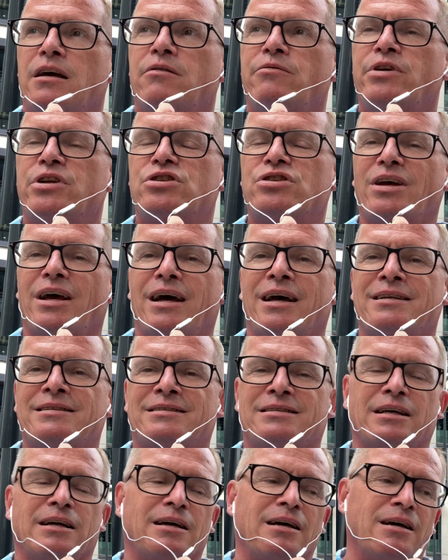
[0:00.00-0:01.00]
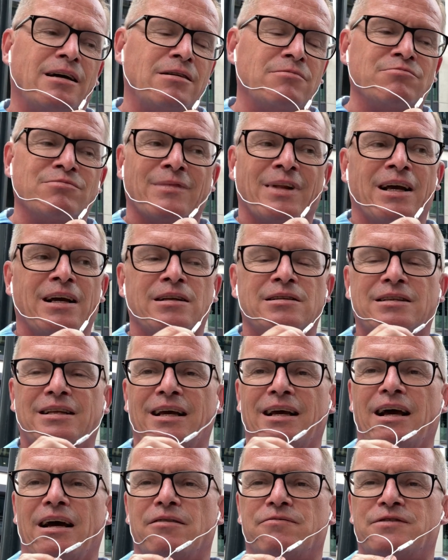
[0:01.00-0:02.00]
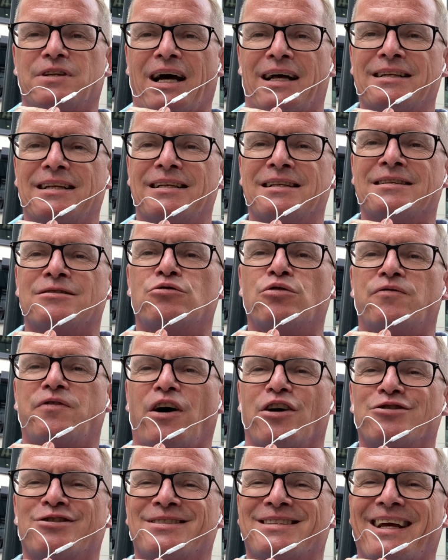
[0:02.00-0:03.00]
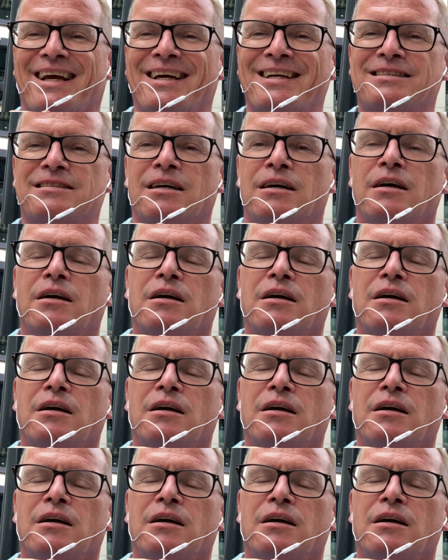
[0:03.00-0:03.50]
which has, um, uh, they have done in 2008,